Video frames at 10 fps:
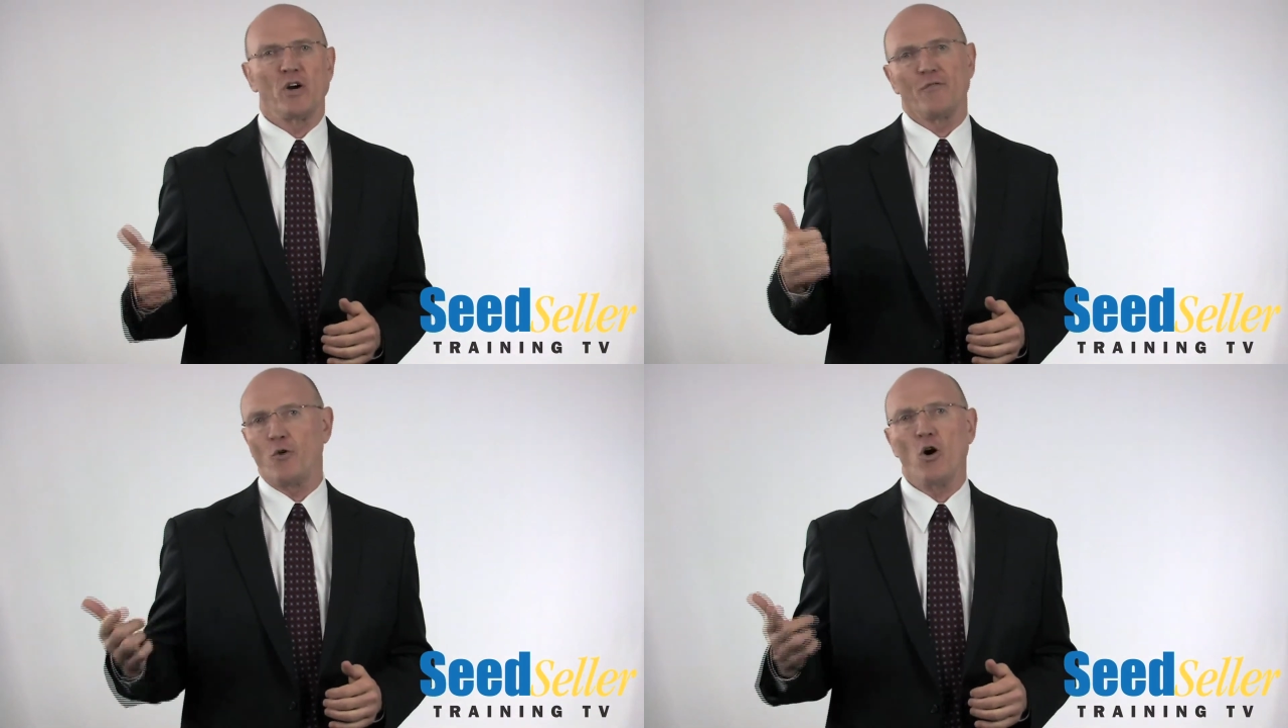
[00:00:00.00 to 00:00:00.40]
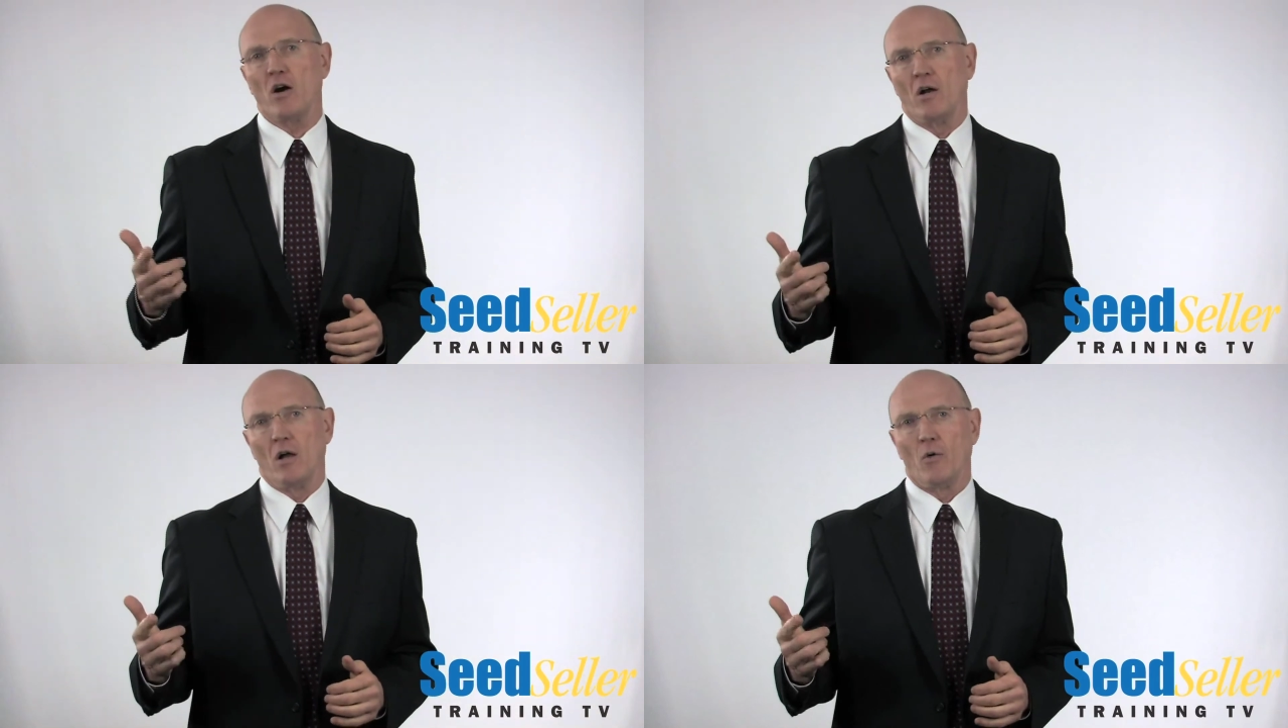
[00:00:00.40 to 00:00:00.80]

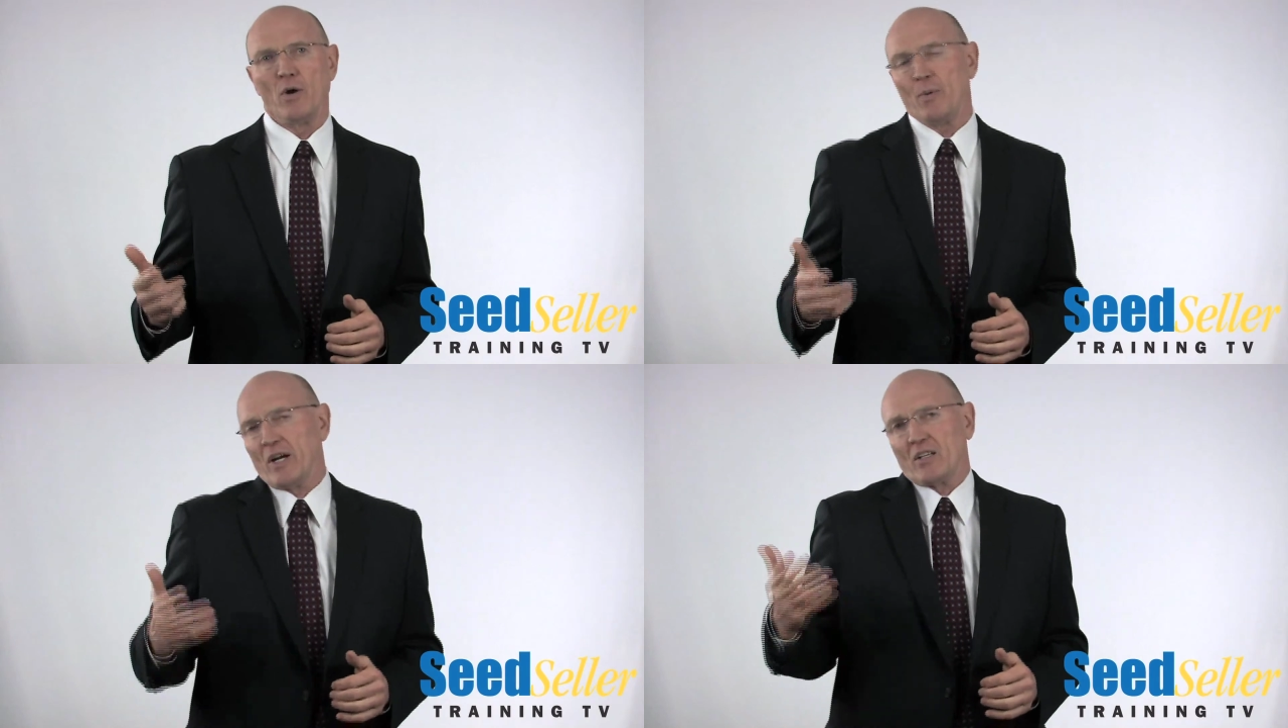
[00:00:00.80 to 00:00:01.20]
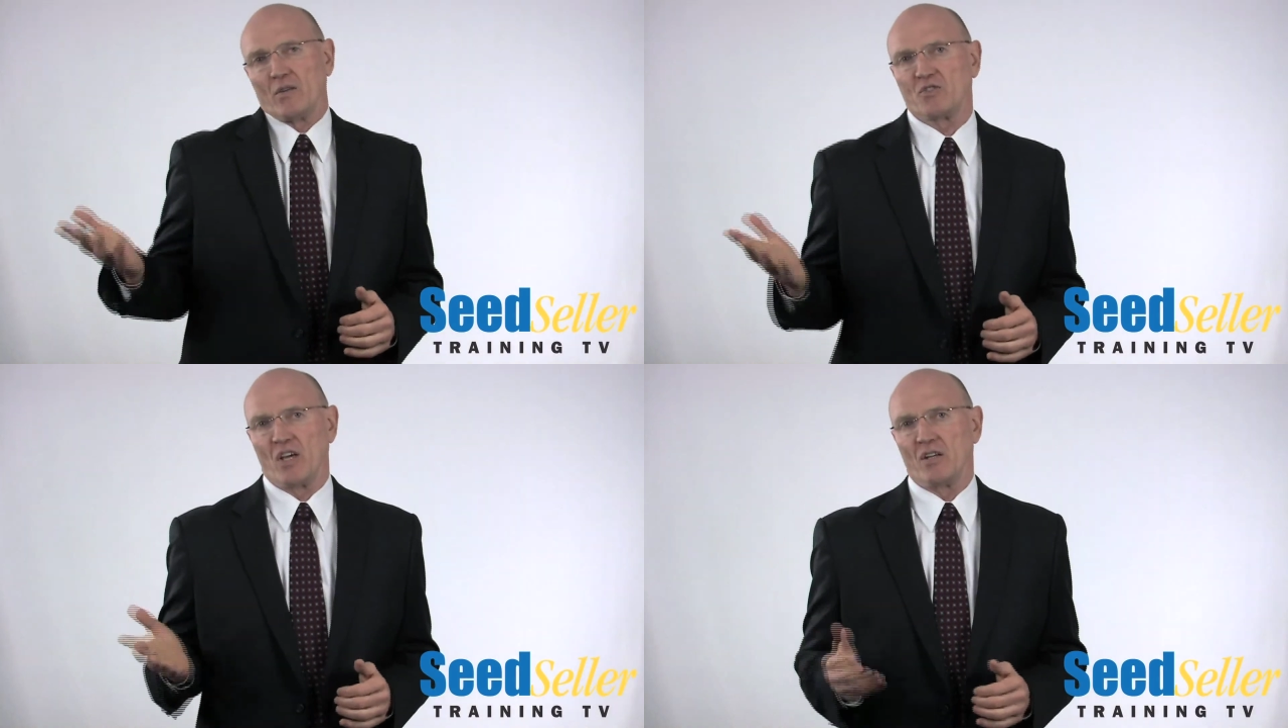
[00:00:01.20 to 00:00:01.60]
R4
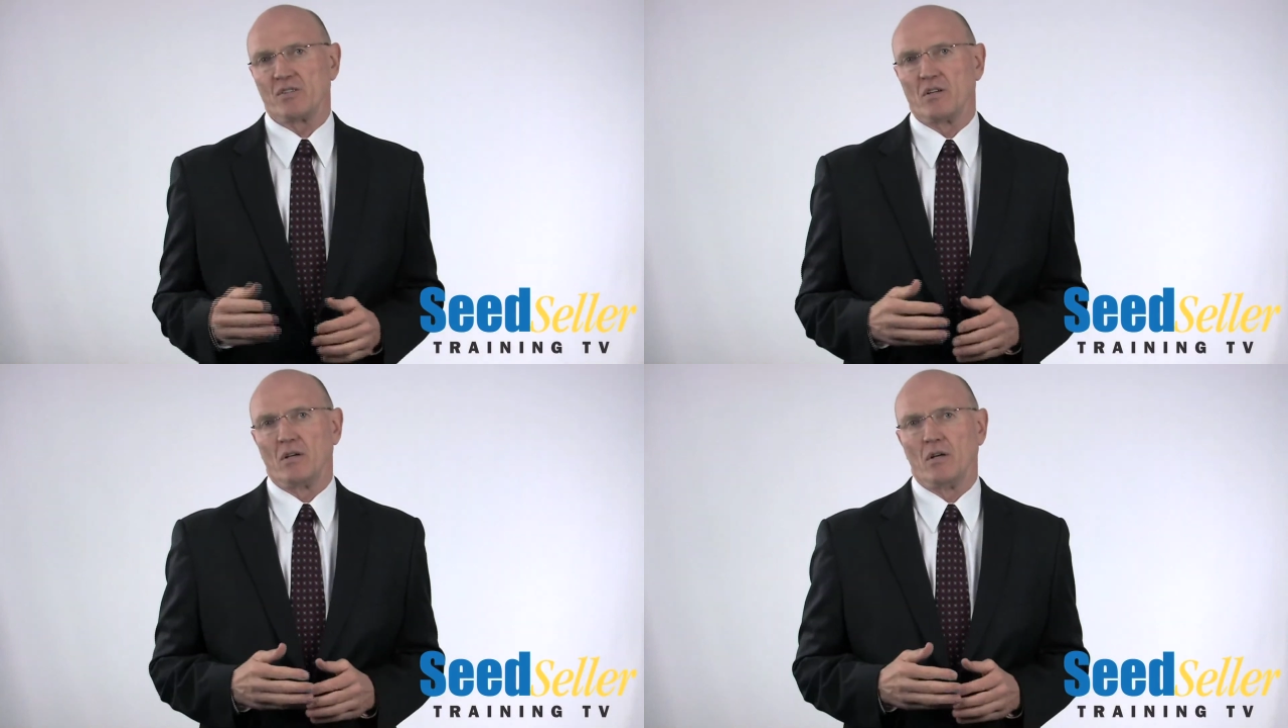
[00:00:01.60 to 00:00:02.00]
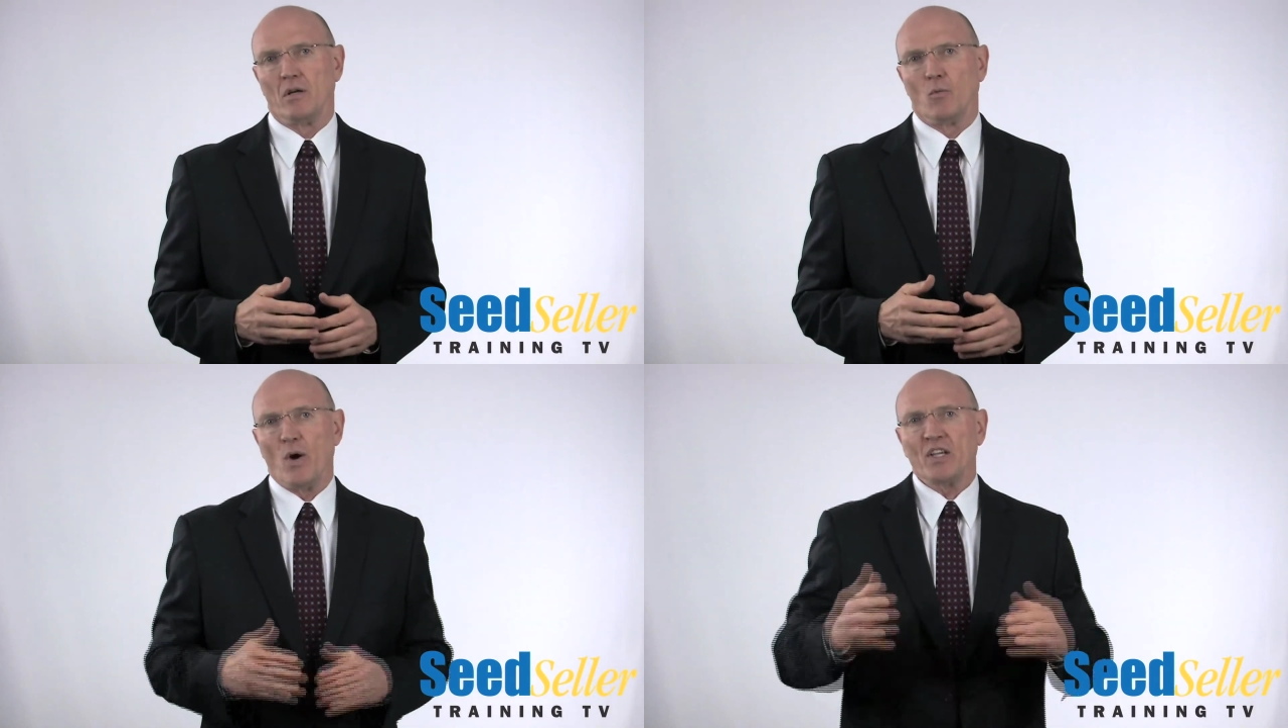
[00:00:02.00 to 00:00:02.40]
reproductive stage.
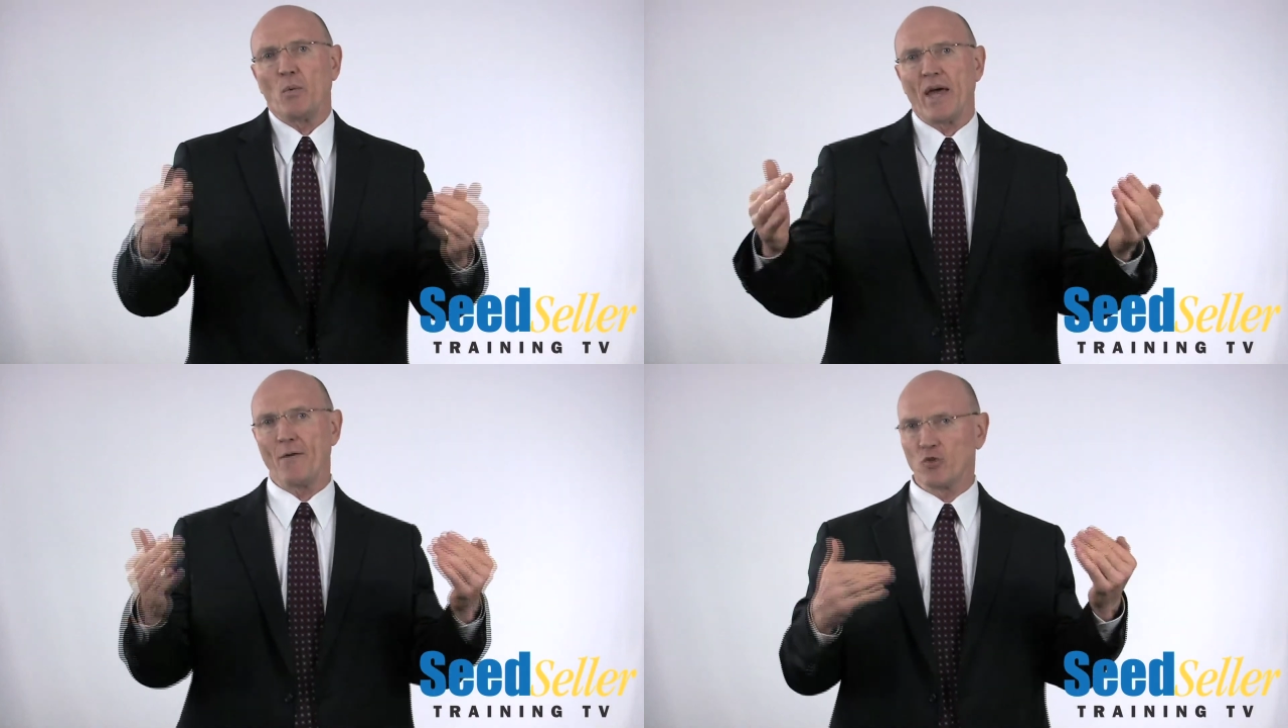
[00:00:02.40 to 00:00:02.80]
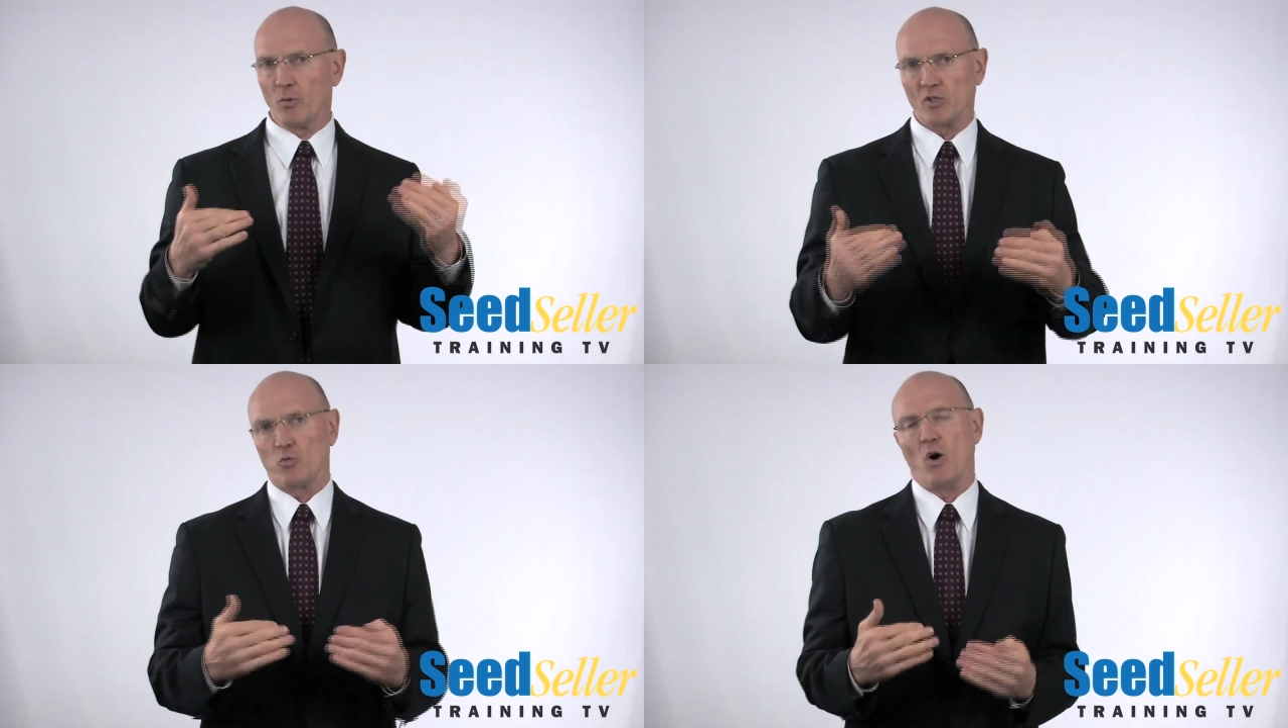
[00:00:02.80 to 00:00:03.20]
When did we have too
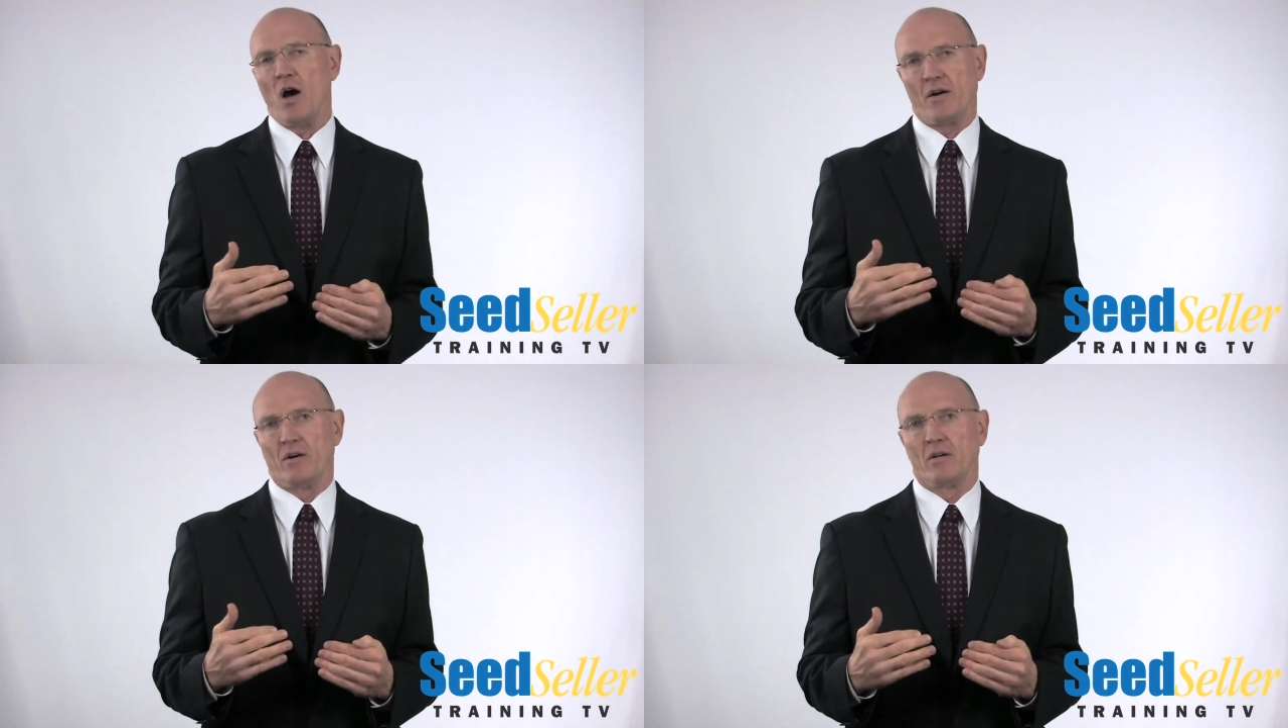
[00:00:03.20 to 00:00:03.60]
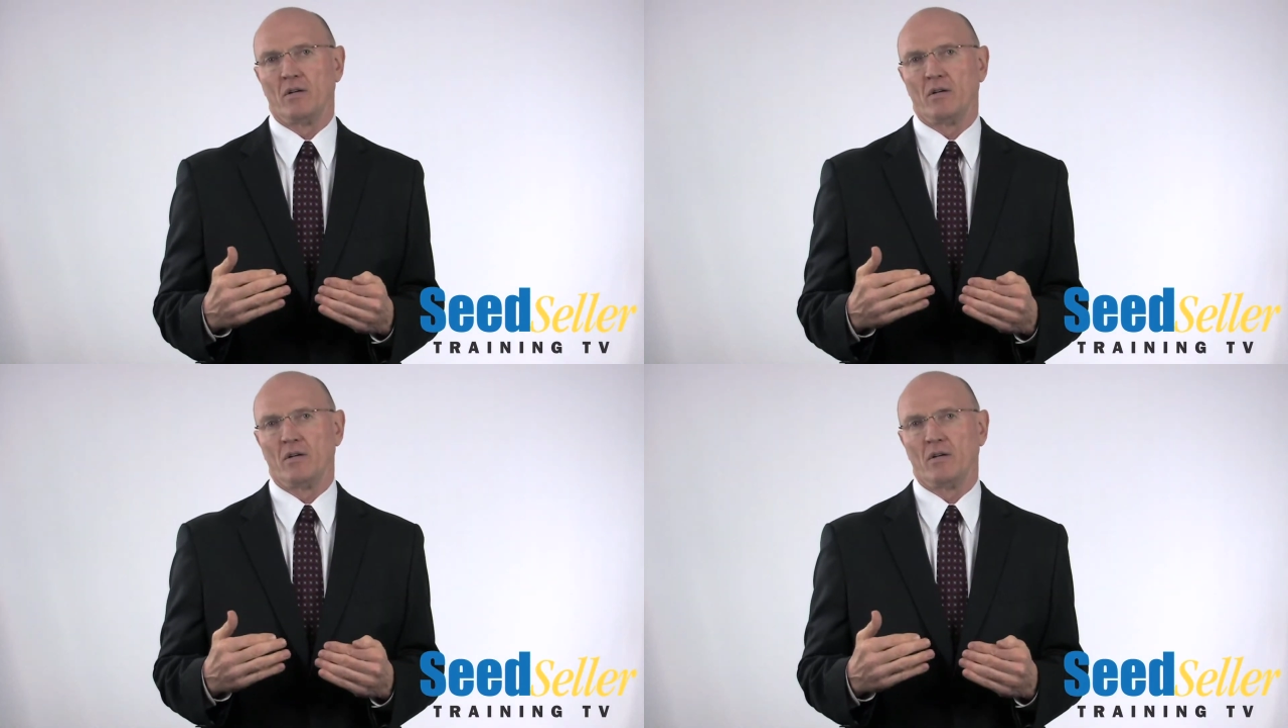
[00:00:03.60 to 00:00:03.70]
much water?